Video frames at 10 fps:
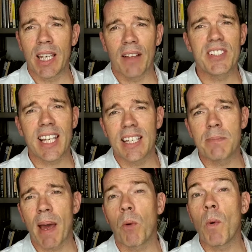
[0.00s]
love to get this
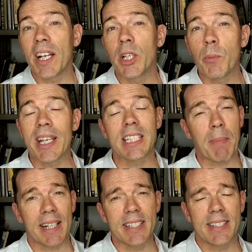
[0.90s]
back. When can we
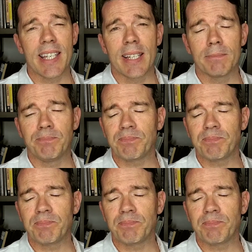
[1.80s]
expect to see it?